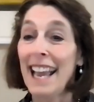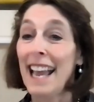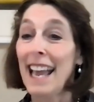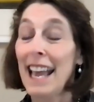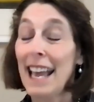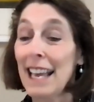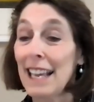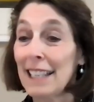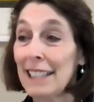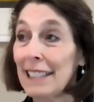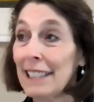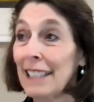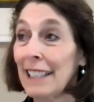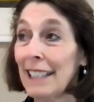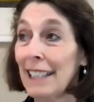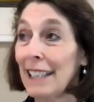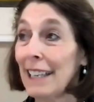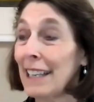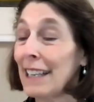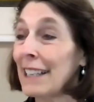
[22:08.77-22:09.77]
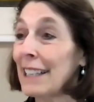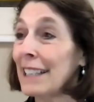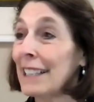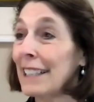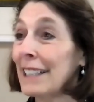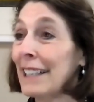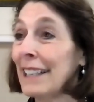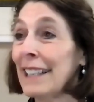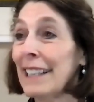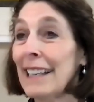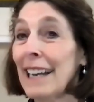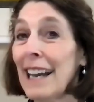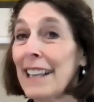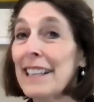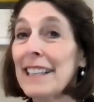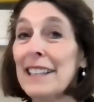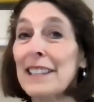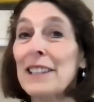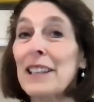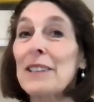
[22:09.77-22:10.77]
And I
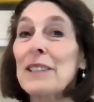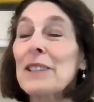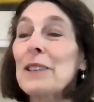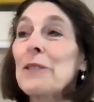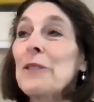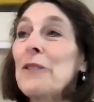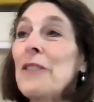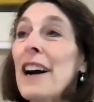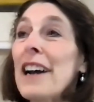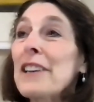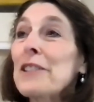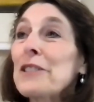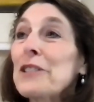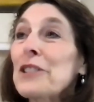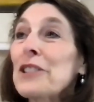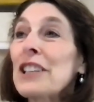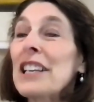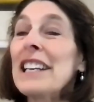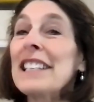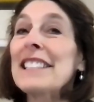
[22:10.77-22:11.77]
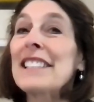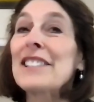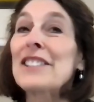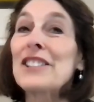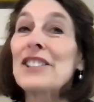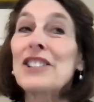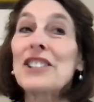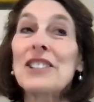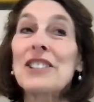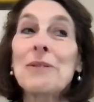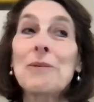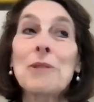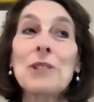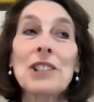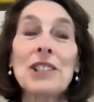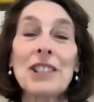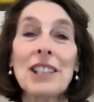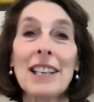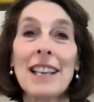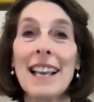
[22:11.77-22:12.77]
think that the final decision
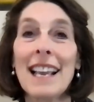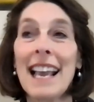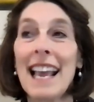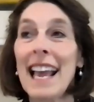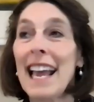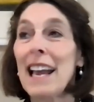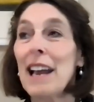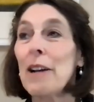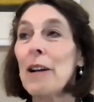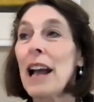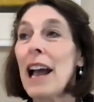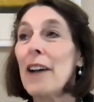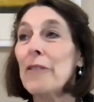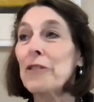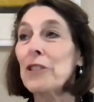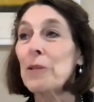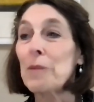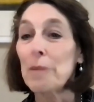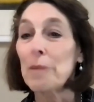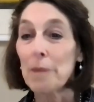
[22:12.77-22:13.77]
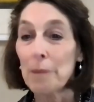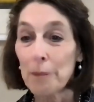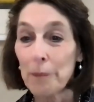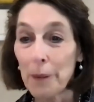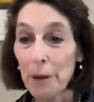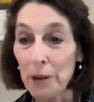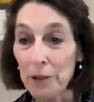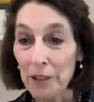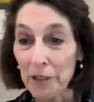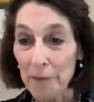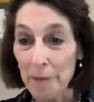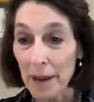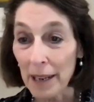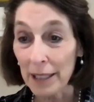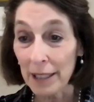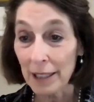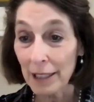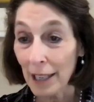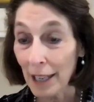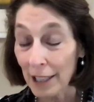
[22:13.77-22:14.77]
was, after both of my
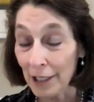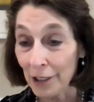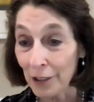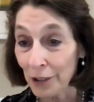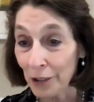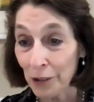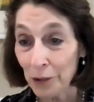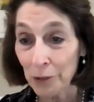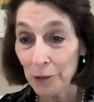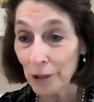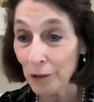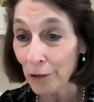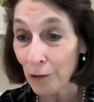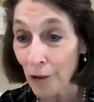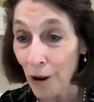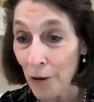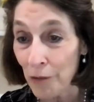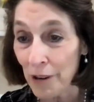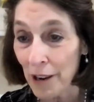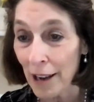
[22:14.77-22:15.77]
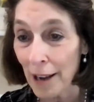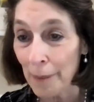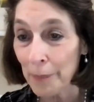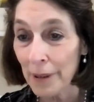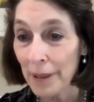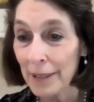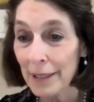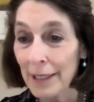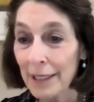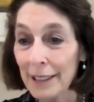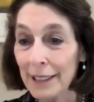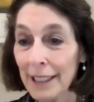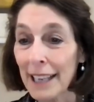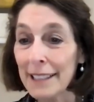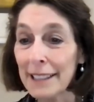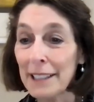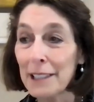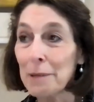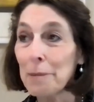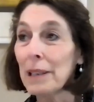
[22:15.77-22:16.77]
sons, who were grown up,
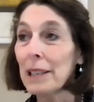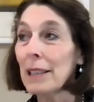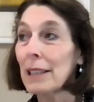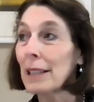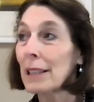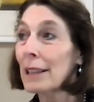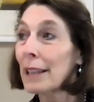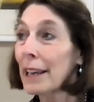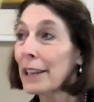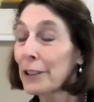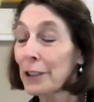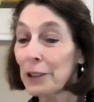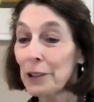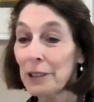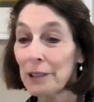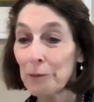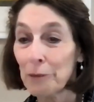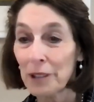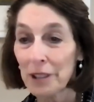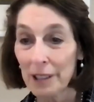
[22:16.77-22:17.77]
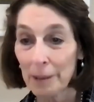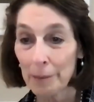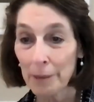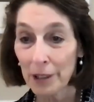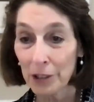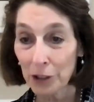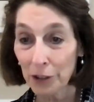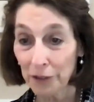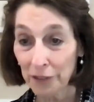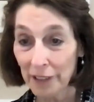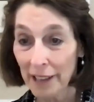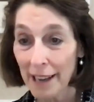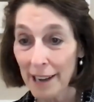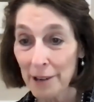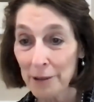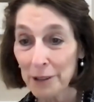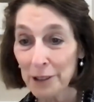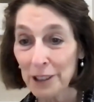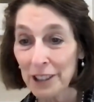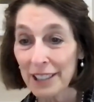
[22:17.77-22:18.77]
sending me a letter with a bunch of
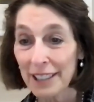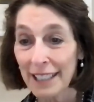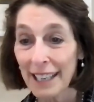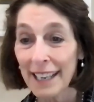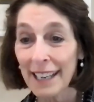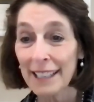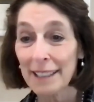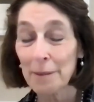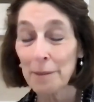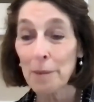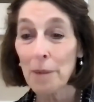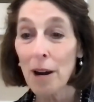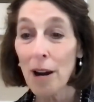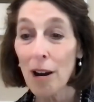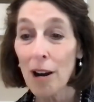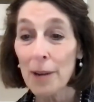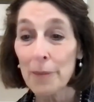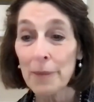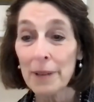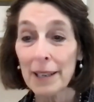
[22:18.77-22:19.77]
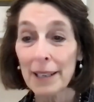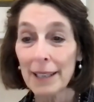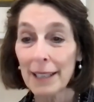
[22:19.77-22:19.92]
flowers saying, "Mom,